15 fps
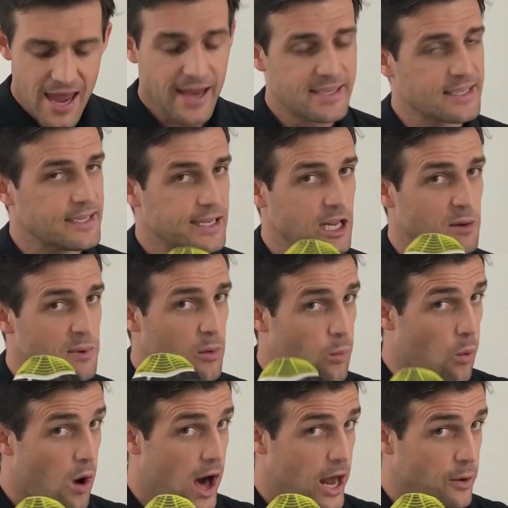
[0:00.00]
it's a little bit
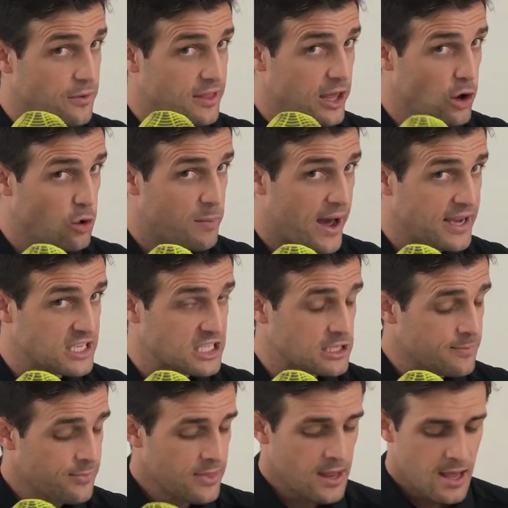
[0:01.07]
wider at the heel
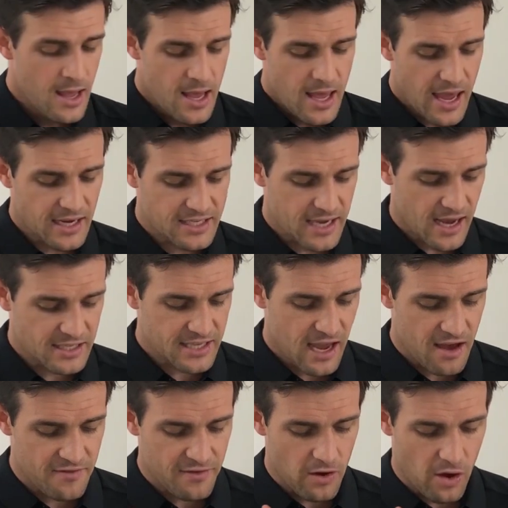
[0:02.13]
base. It does
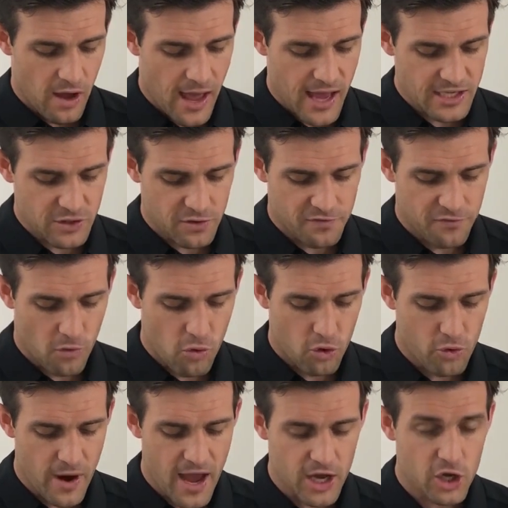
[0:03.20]
have sort of full
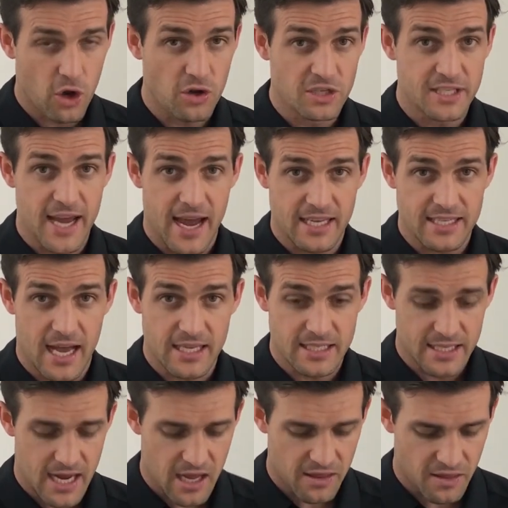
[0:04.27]
ground contact
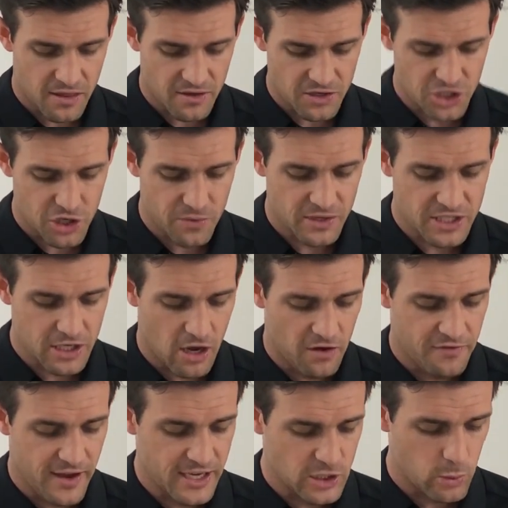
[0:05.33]
underneath the shoe
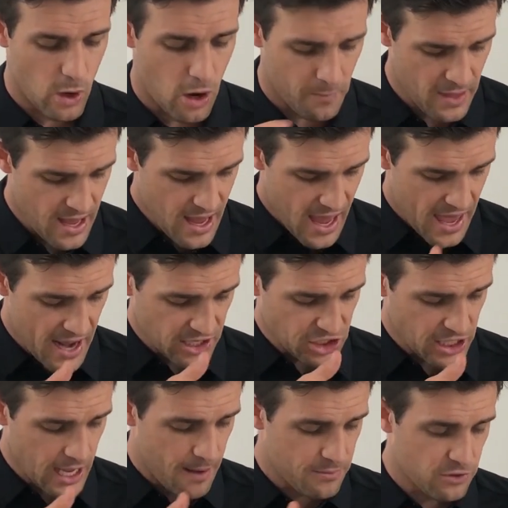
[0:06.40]
itself as well. And as you
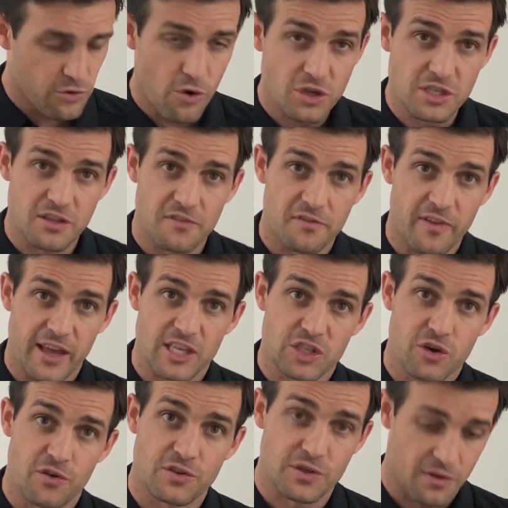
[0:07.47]
come through to the flex
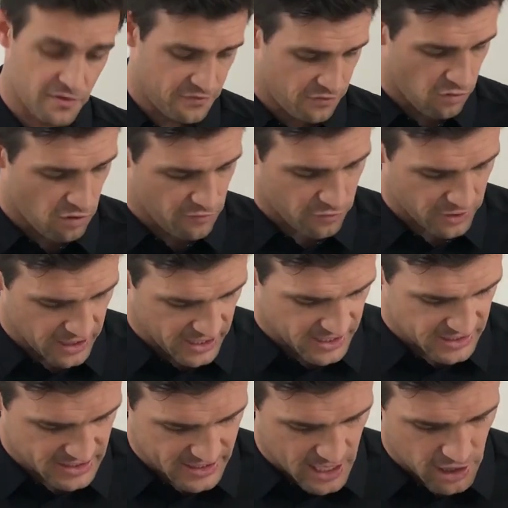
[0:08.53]
throughs to the forefoot, you
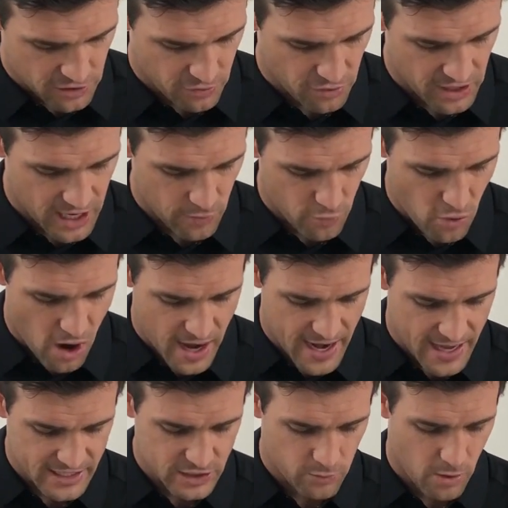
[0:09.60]
can see through here right
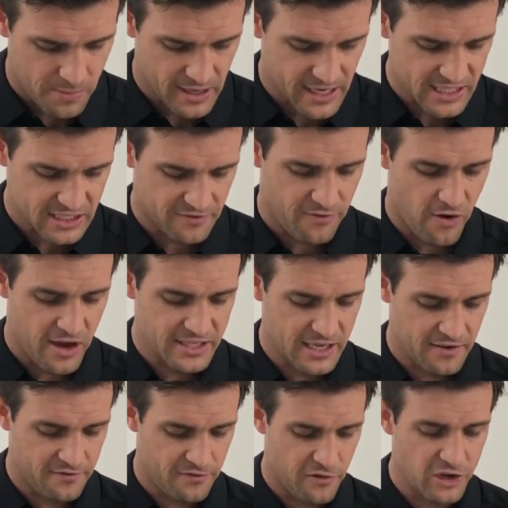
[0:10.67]
under what we classify as
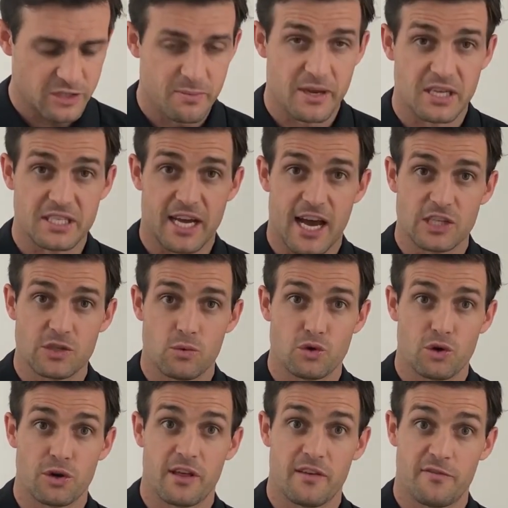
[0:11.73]
that first metatarsal
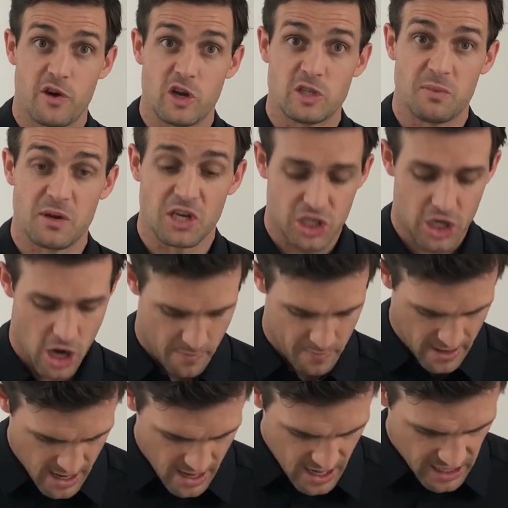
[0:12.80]
joint, or that first big toe,
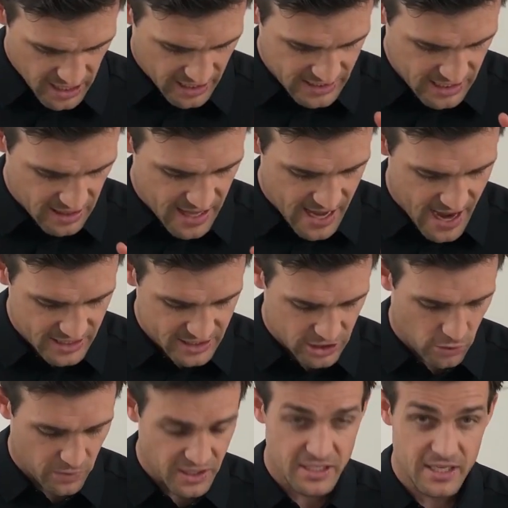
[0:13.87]
you can see the
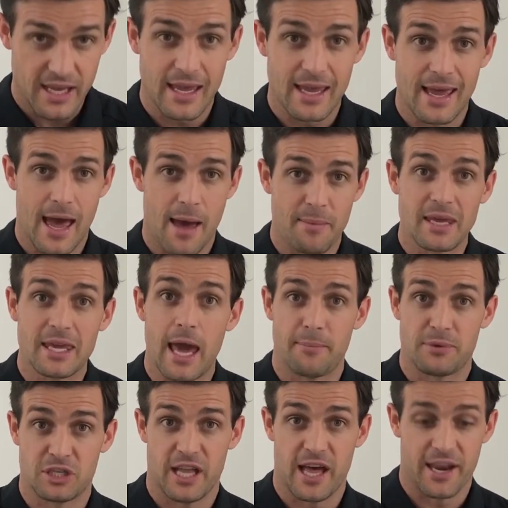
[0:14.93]
outsole is
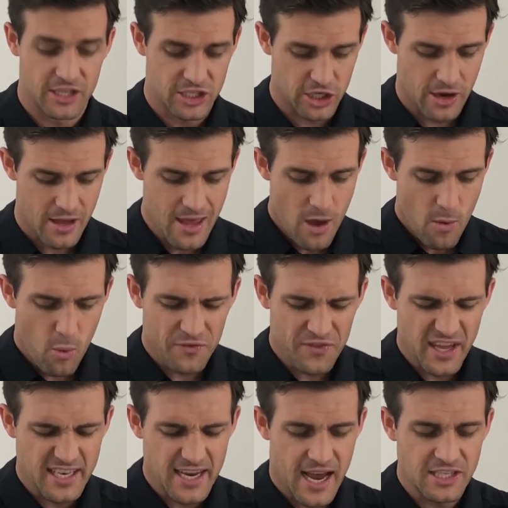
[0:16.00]
encapsulated. So what
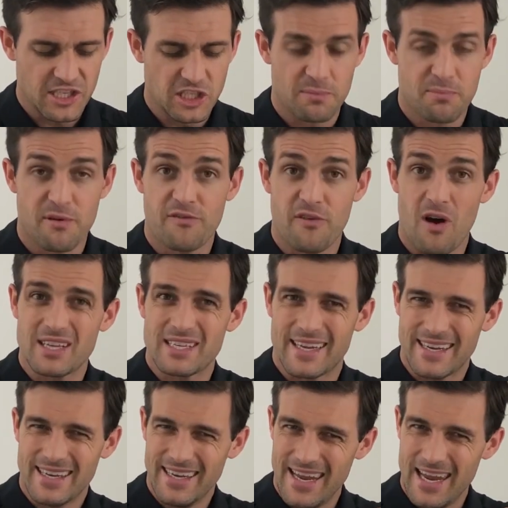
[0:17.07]
that does is it provides a
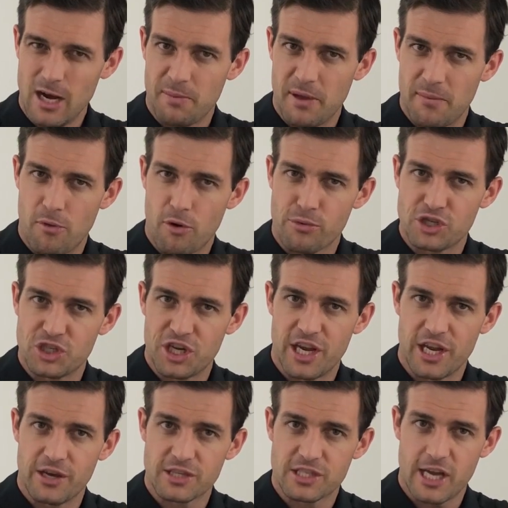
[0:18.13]
little bit more
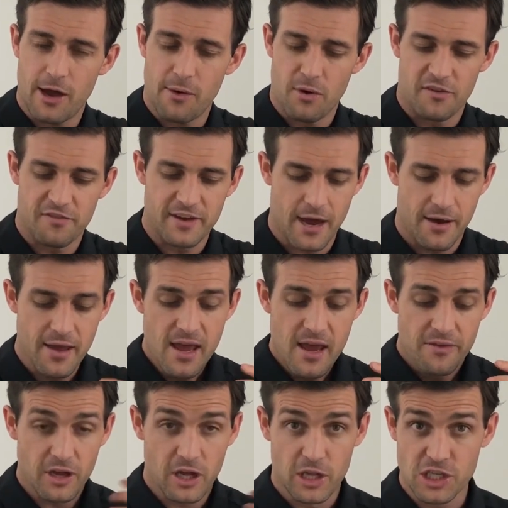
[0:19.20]
rigidity on toe off. Now
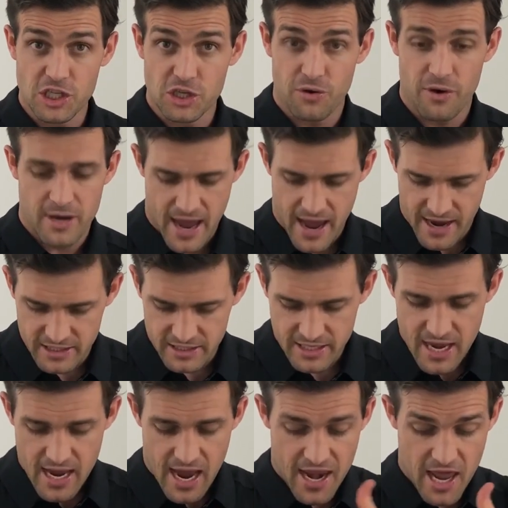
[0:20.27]
the Glycerin has
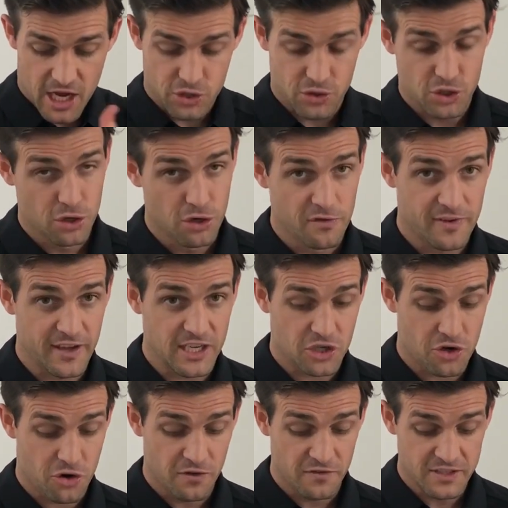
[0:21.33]
an extra 2 flex
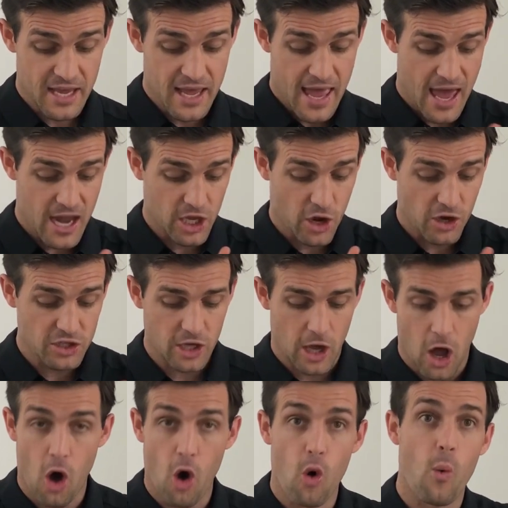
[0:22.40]
screws and it goes the
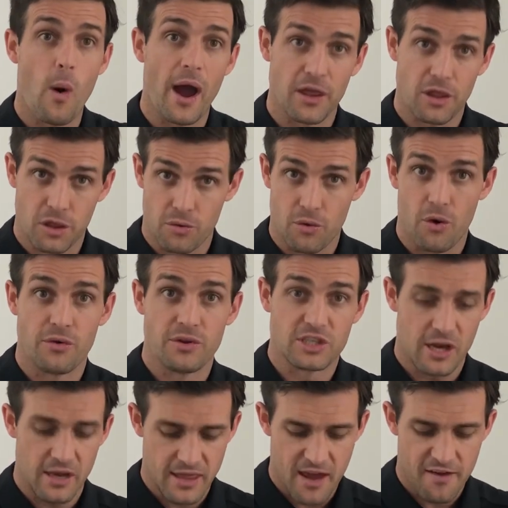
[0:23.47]
whole way through.
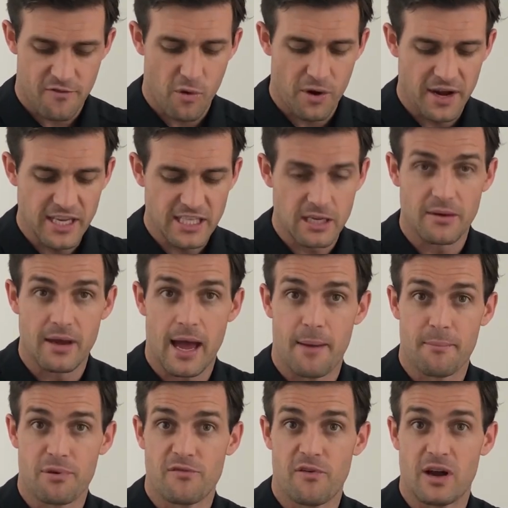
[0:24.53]
So therefore
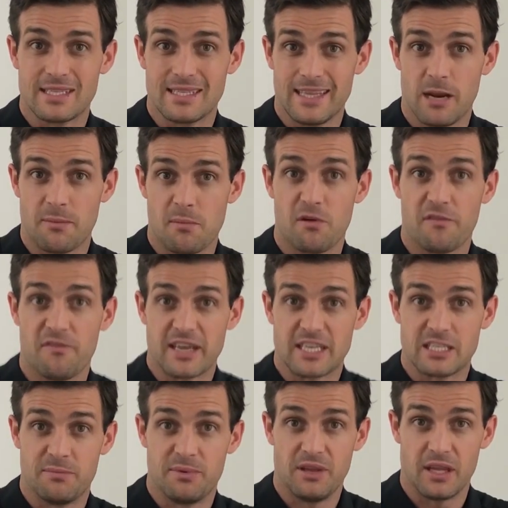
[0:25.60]
it provides a little bit more
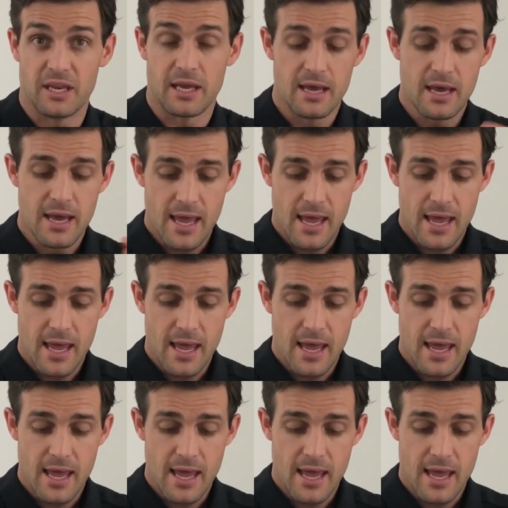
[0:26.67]
flexibility